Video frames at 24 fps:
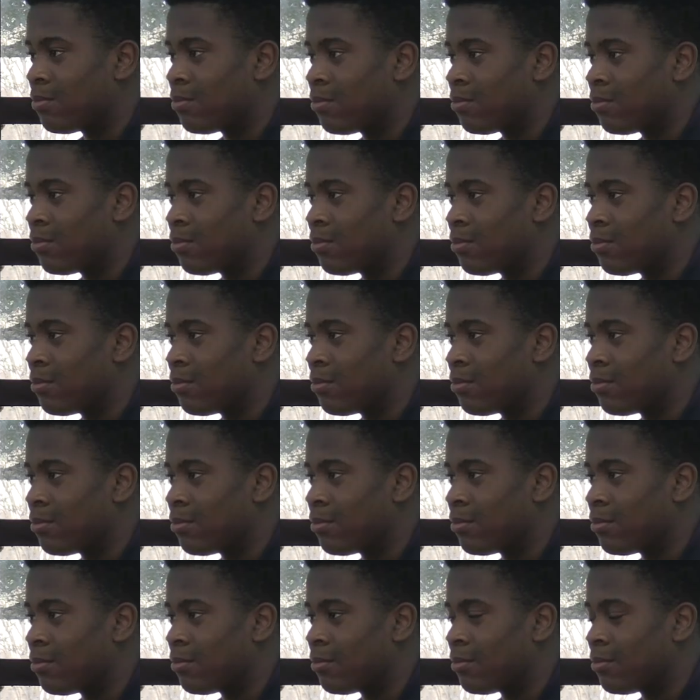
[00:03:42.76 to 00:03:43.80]

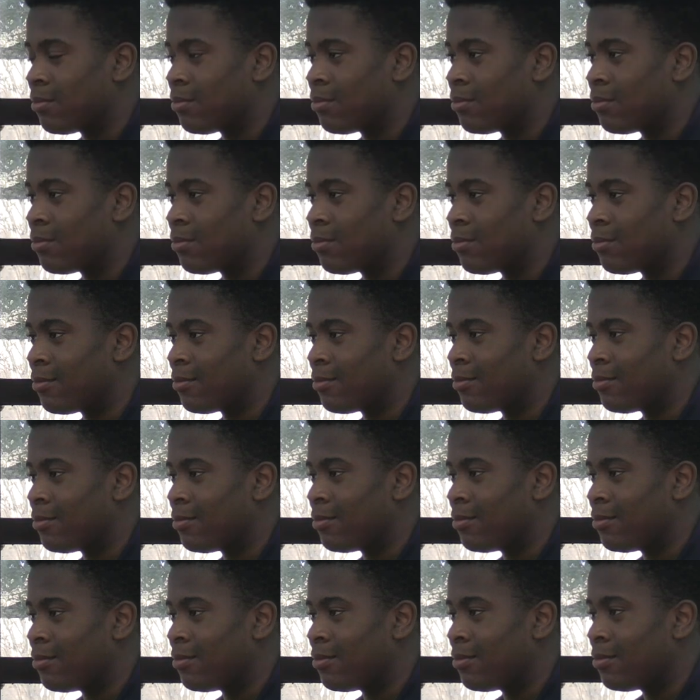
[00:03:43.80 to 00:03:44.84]

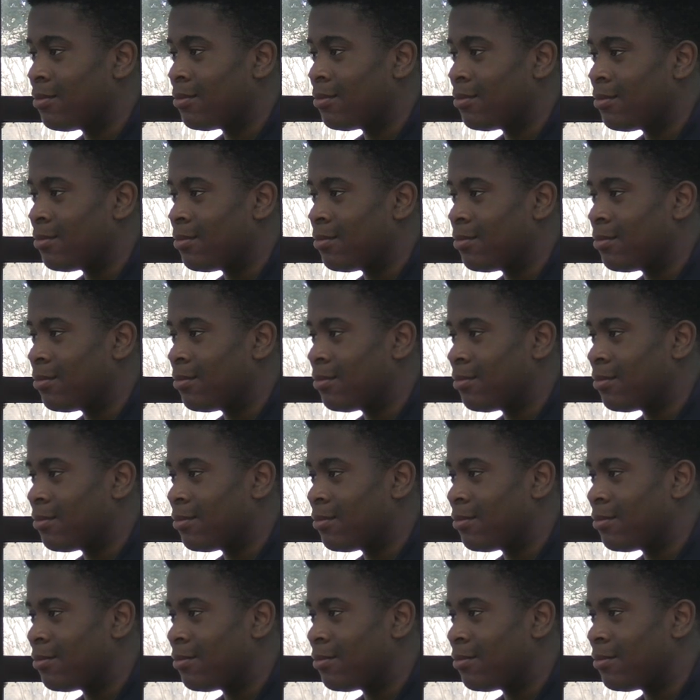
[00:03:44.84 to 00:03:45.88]

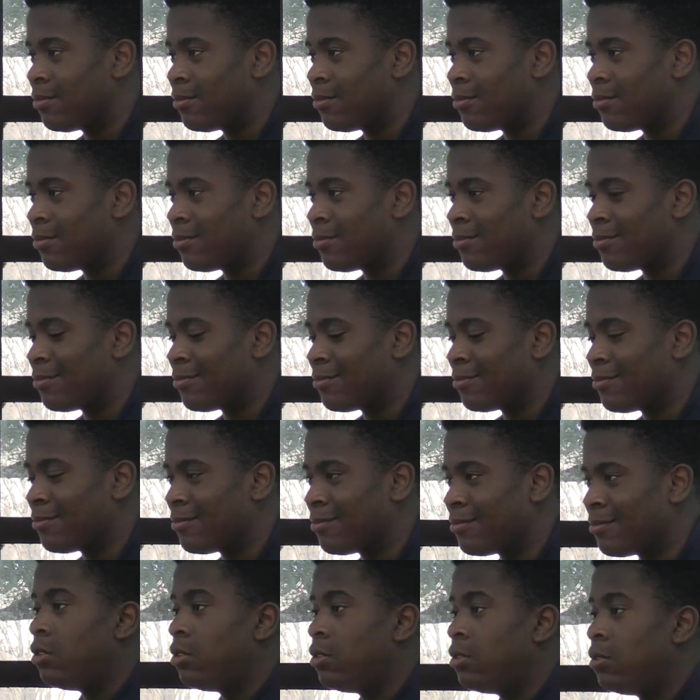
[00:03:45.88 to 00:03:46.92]

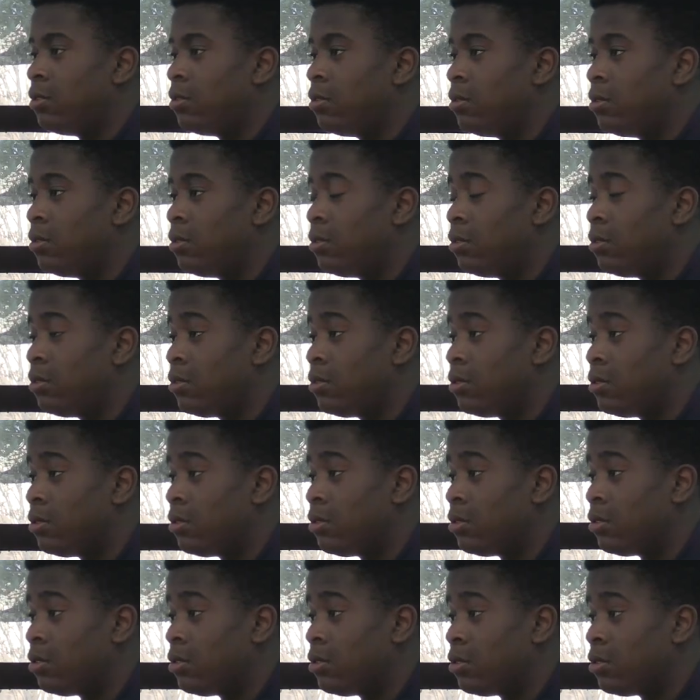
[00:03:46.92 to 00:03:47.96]

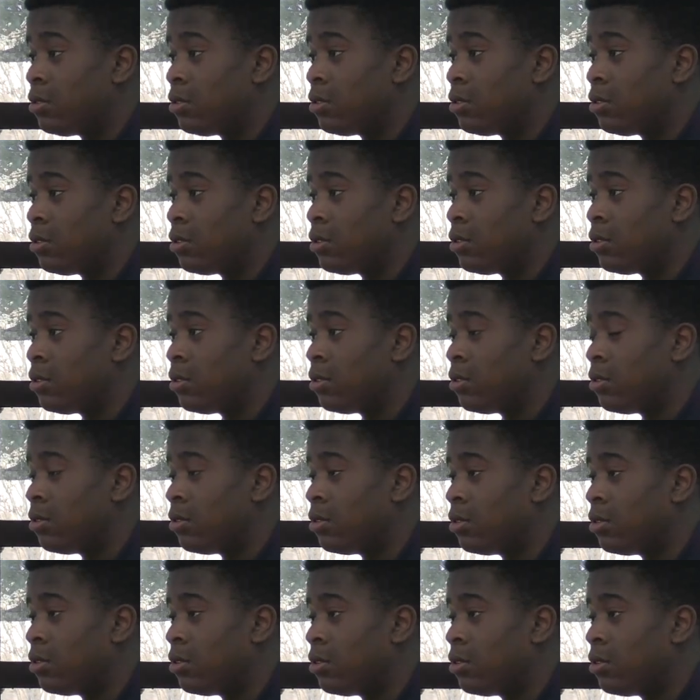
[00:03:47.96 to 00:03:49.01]

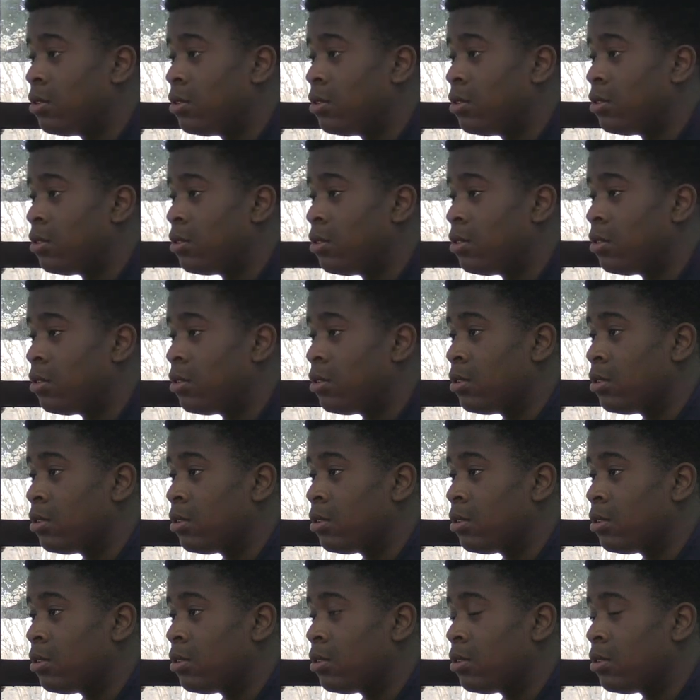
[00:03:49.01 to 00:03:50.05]

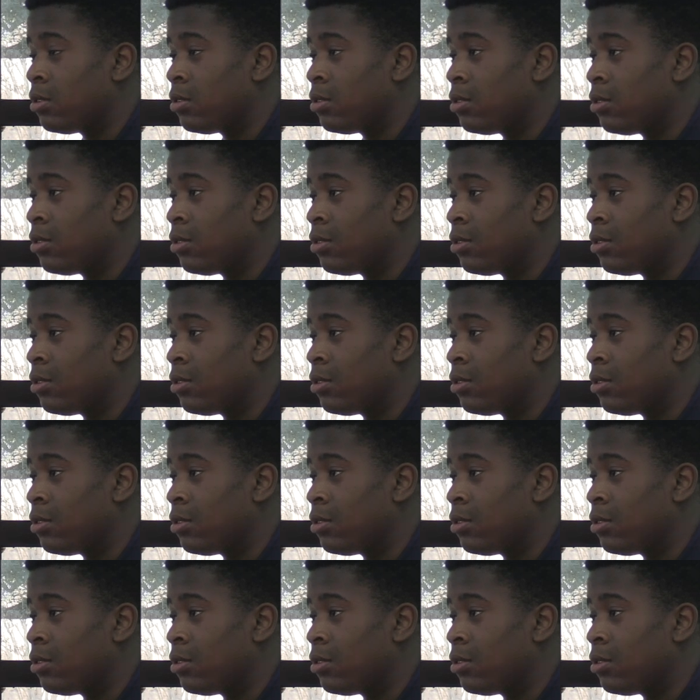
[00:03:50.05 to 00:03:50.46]
(silent)